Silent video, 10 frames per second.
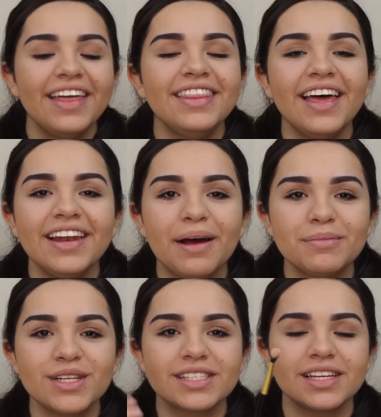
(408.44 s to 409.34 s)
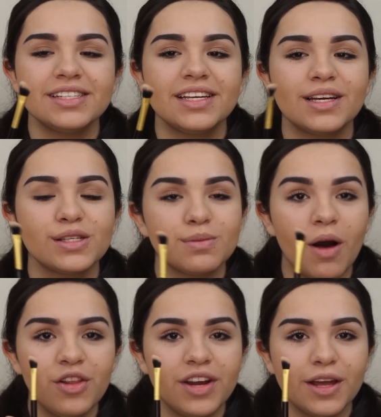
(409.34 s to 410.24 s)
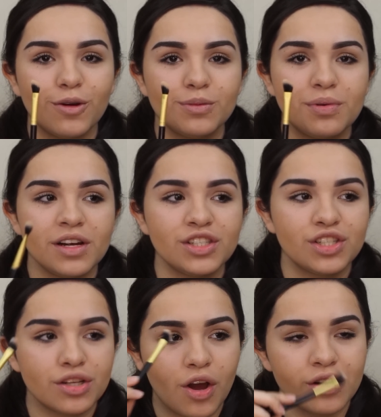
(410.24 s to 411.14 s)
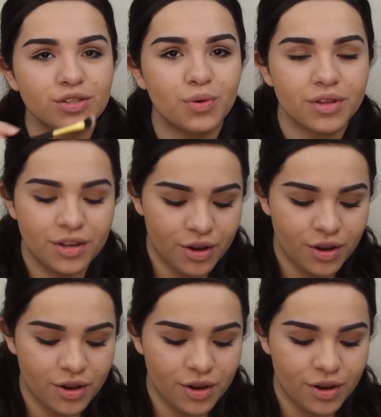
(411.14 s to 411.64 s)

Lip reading: And then I'm just going to take a smaller angled brush to contour the